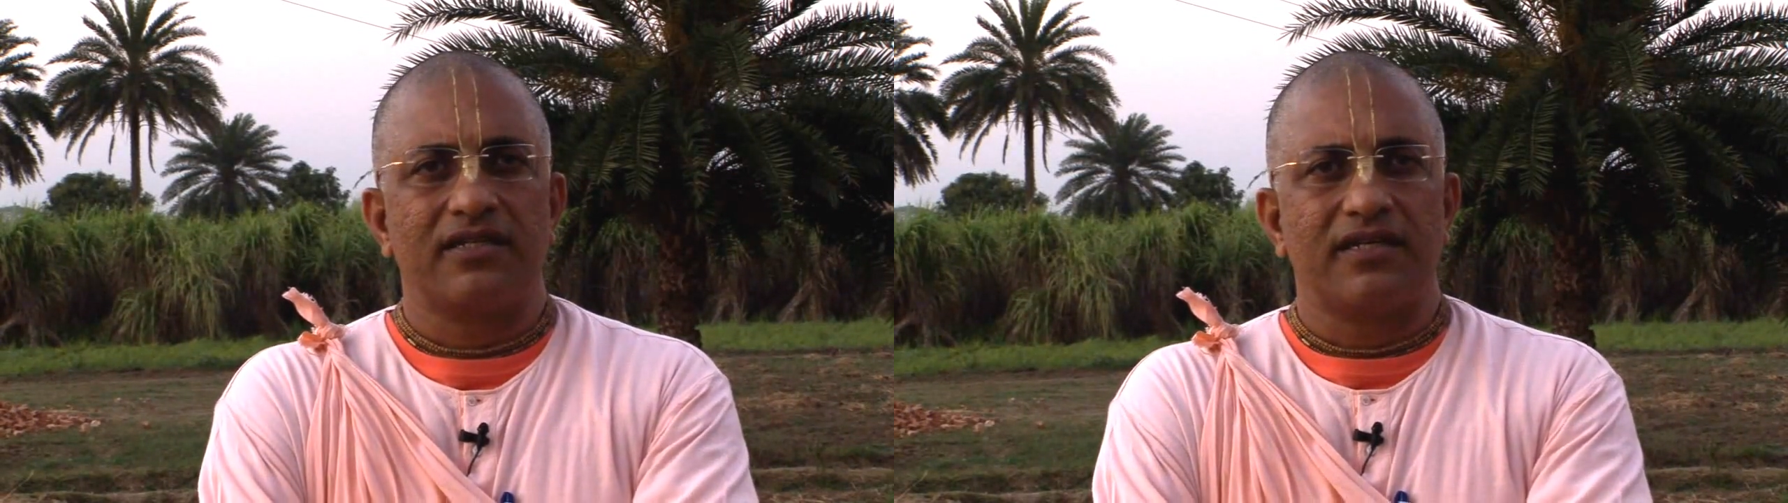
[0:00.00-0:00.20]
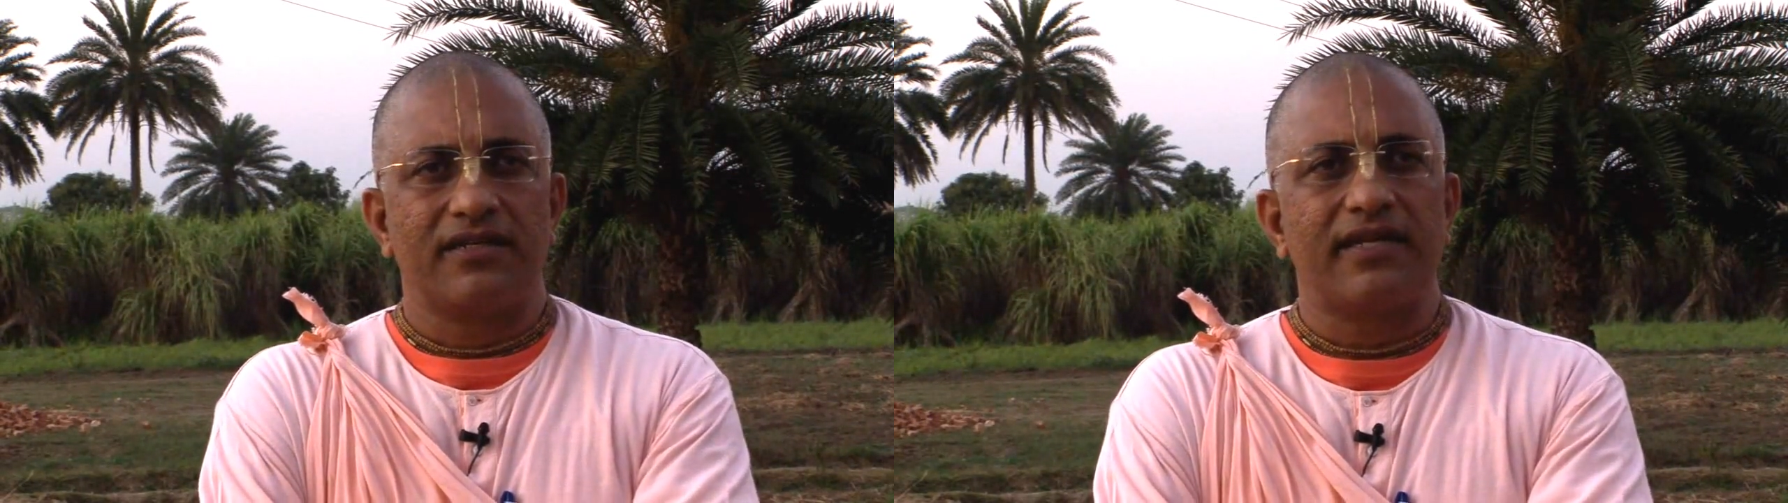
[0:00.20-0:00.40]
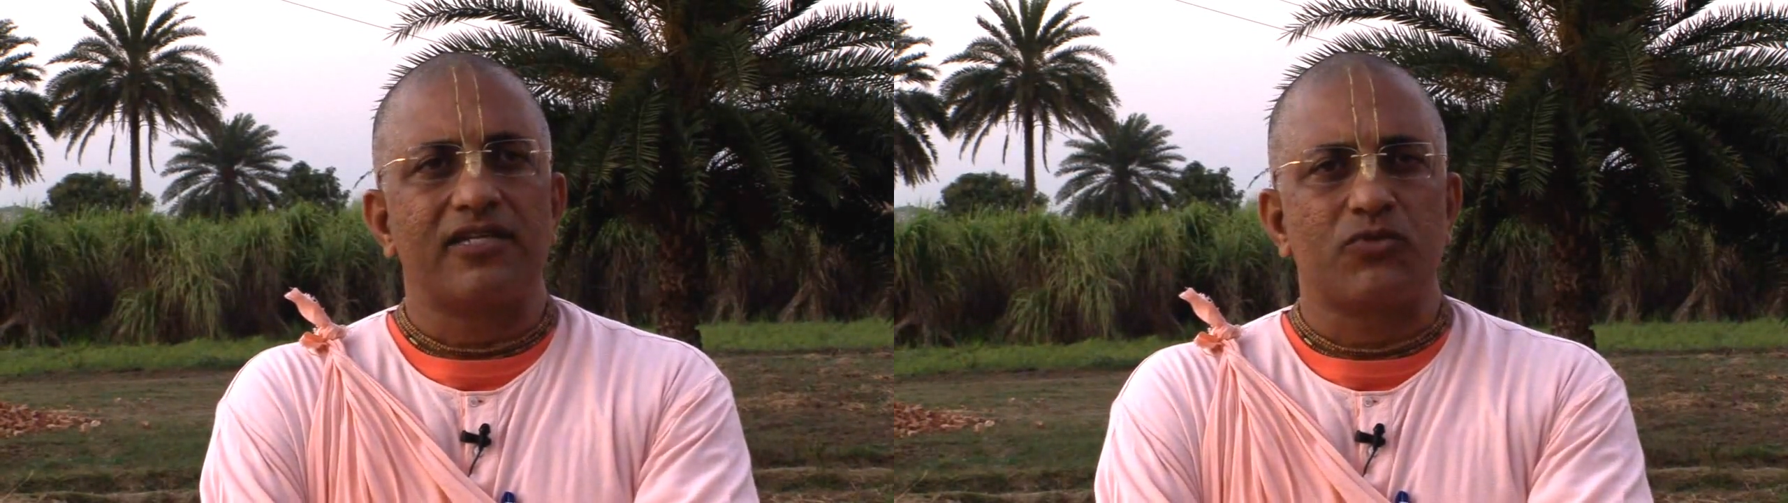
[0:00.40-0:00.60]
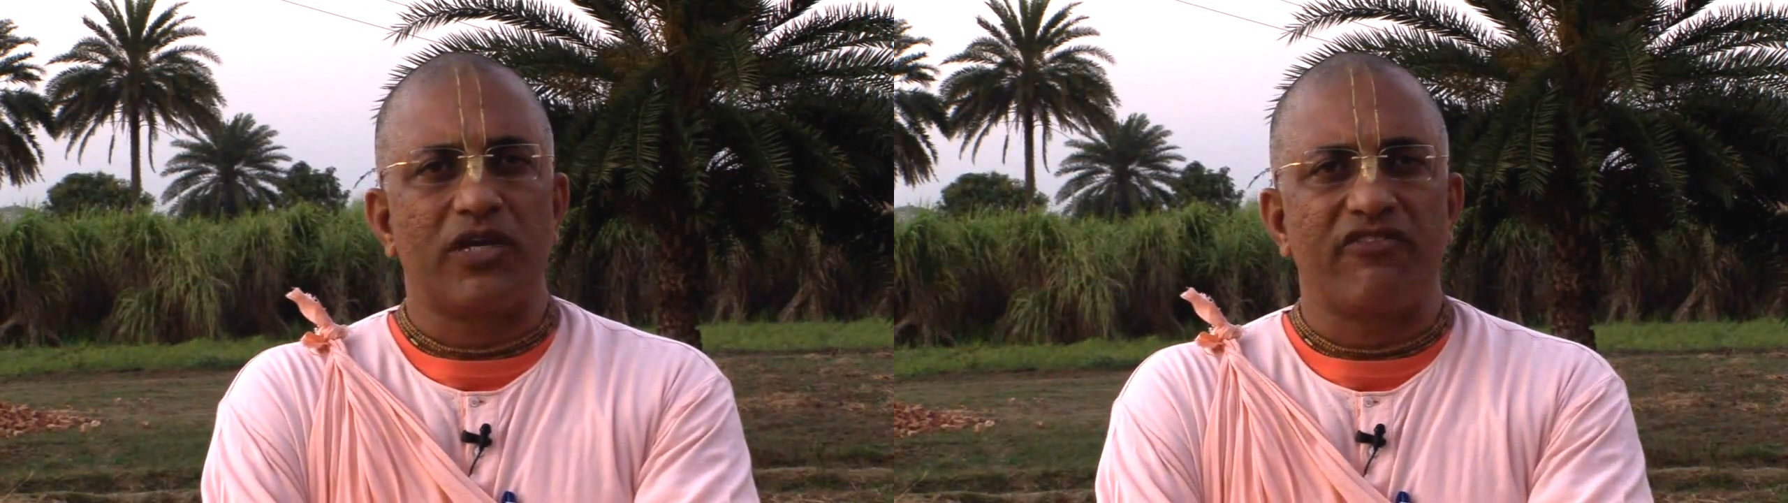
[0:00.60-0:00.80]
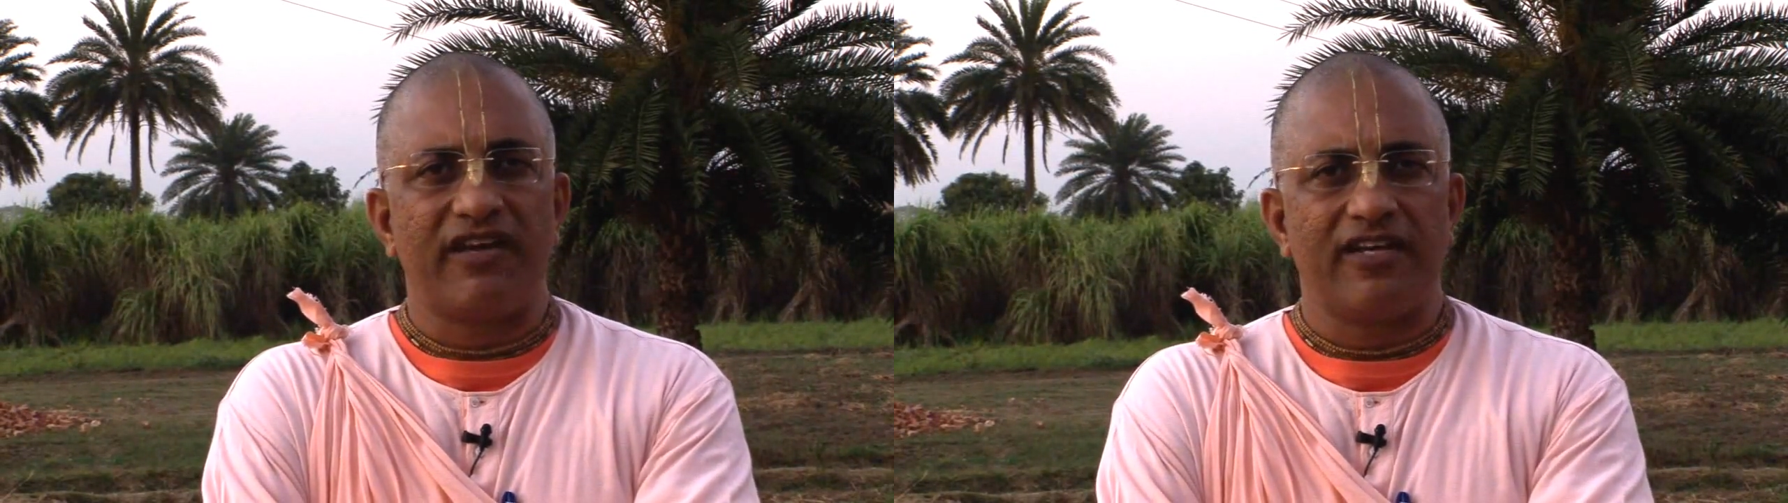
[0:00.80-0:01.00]
that is very
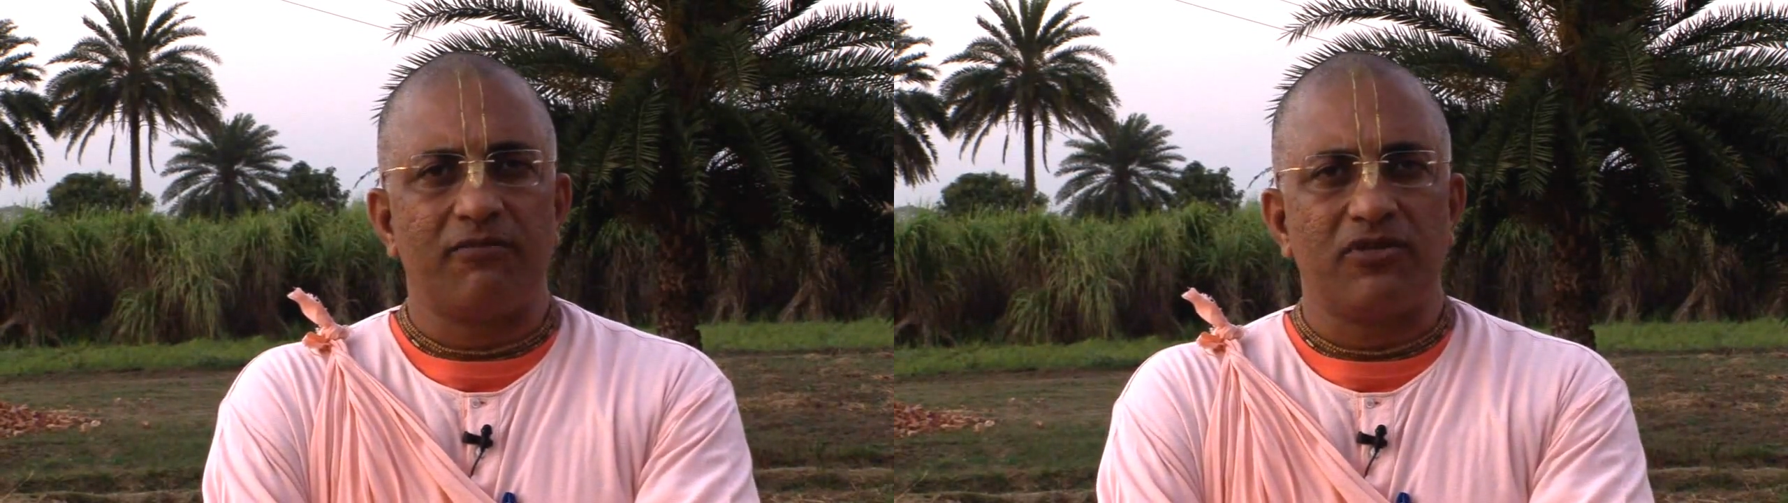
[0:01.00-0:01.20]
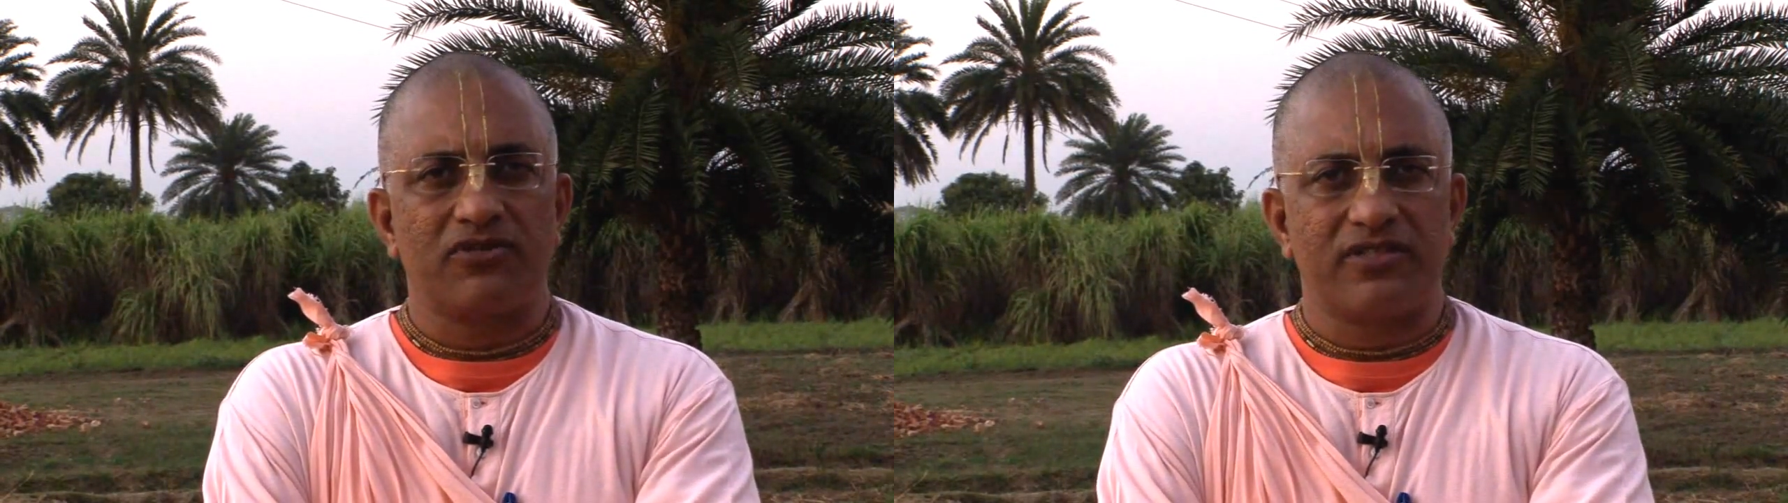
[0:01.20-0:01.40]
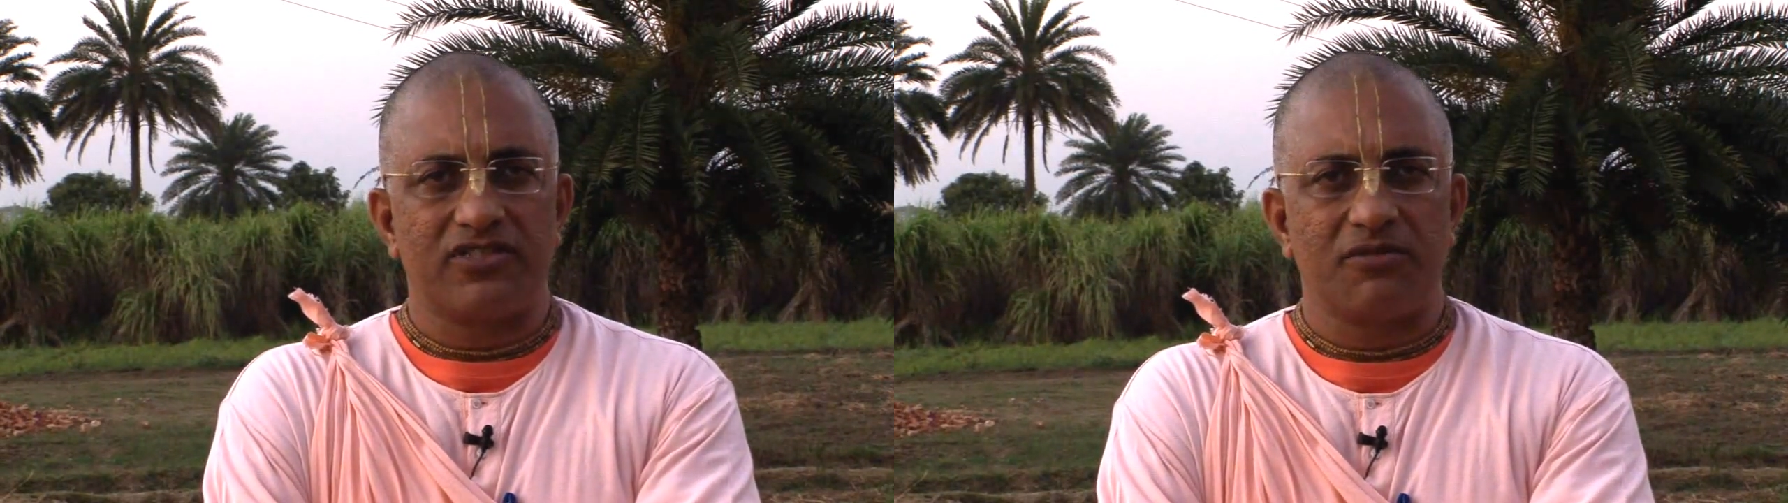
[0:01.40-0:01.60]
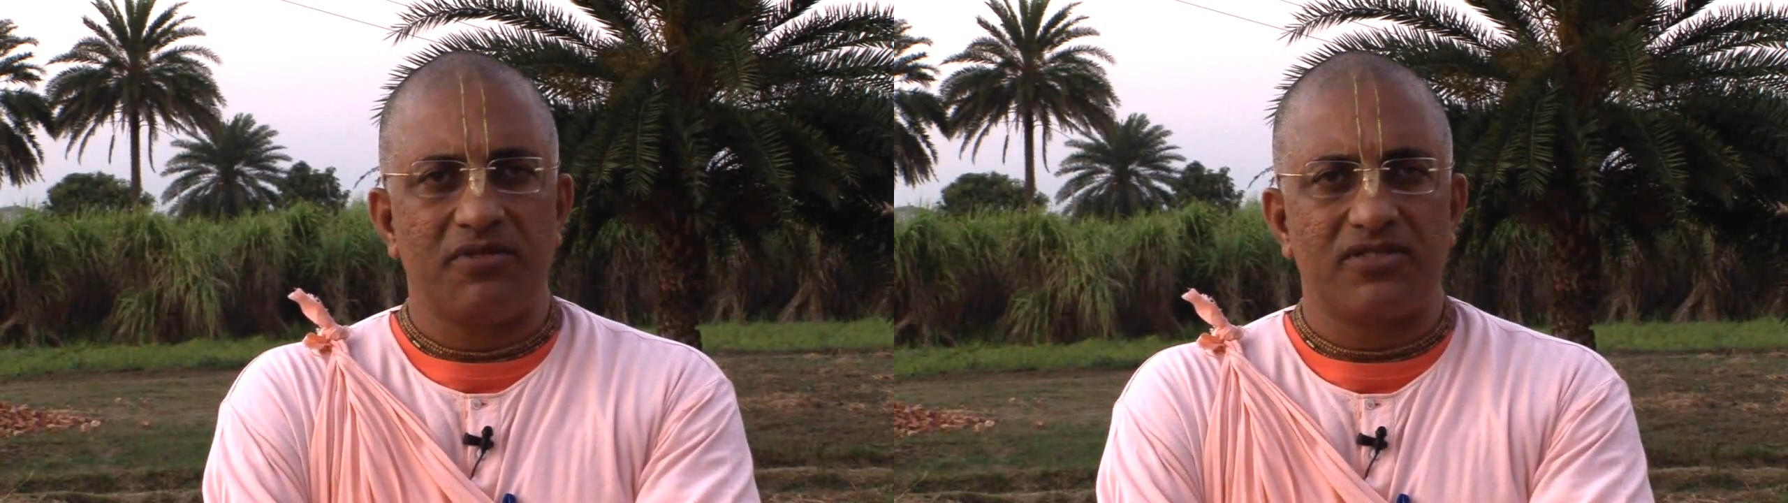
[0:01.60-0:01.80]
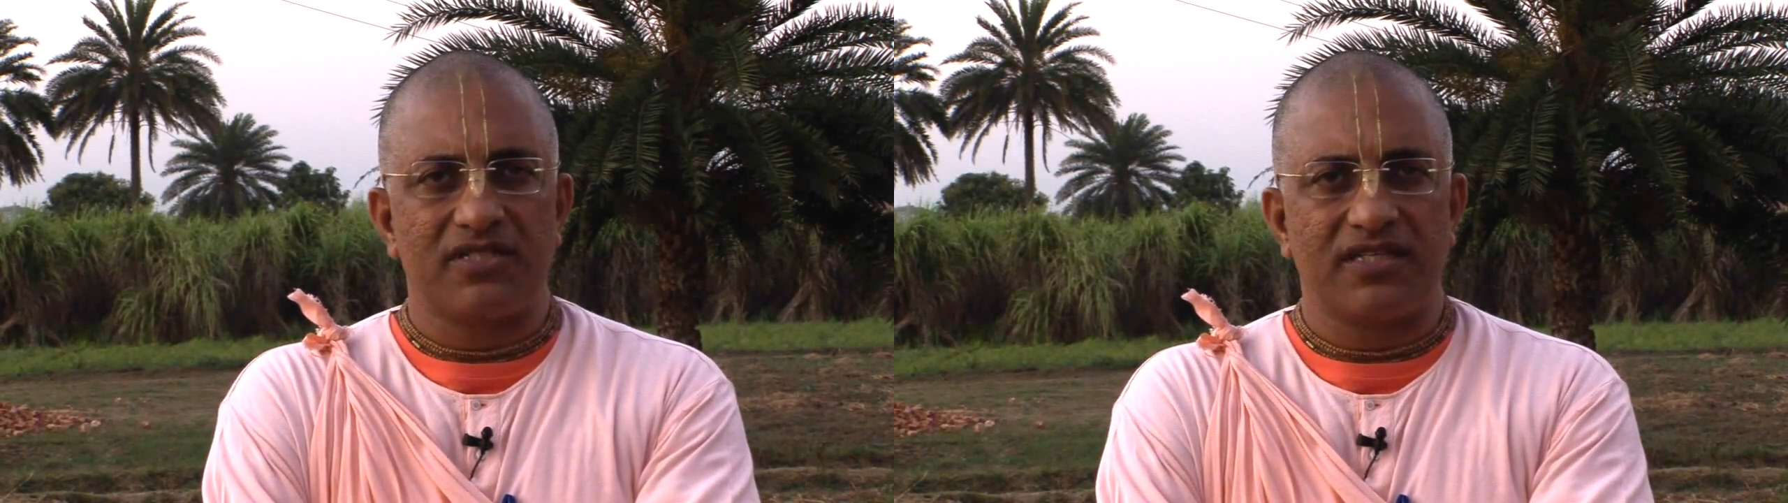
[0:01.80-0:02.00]
valuable to the
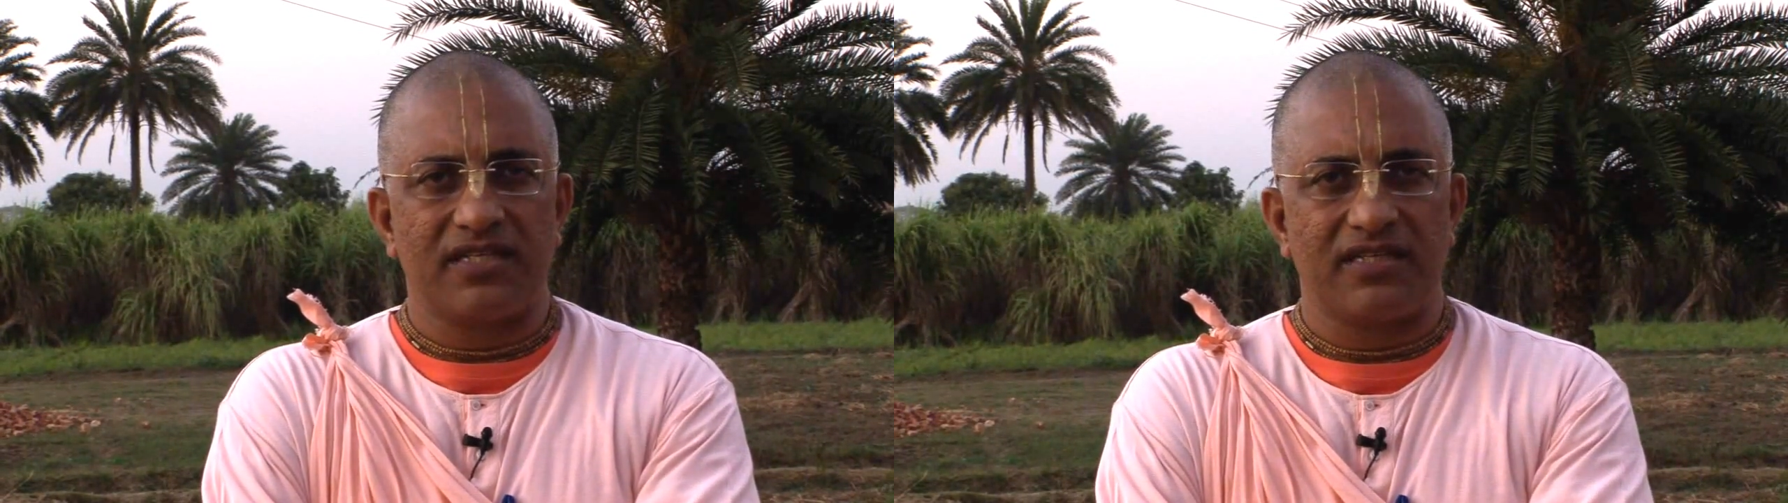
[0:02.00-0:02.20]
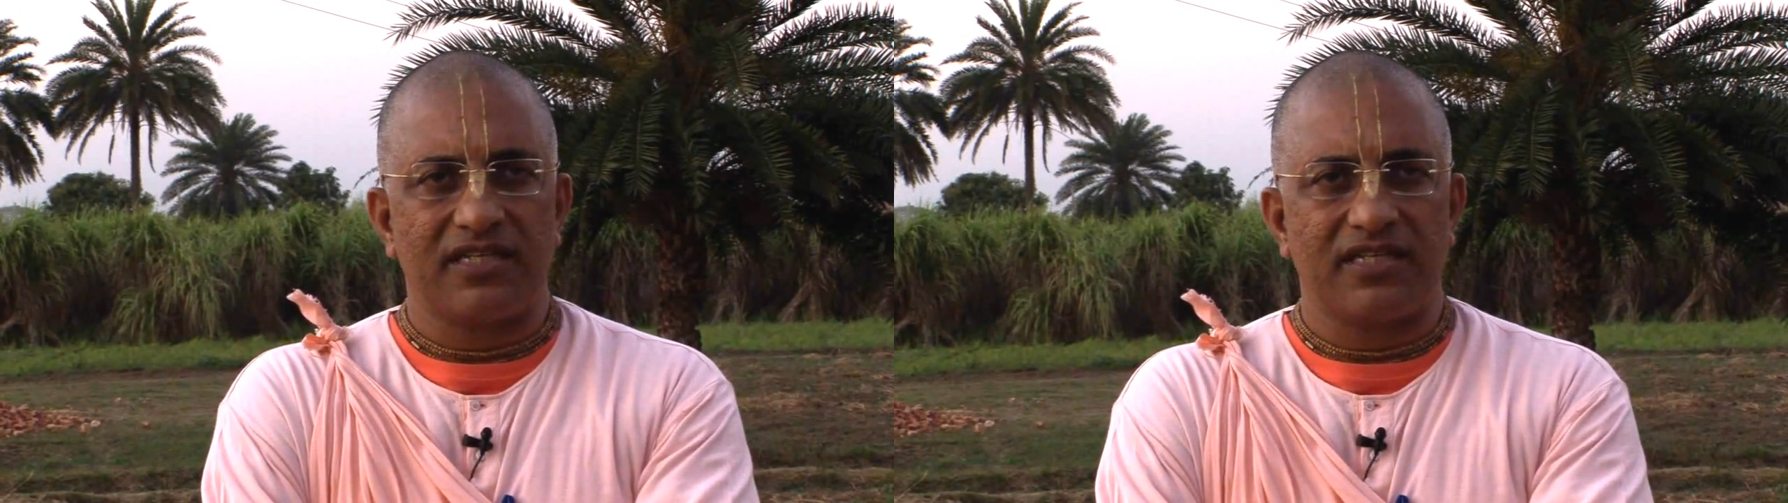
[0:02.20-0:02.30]
GBC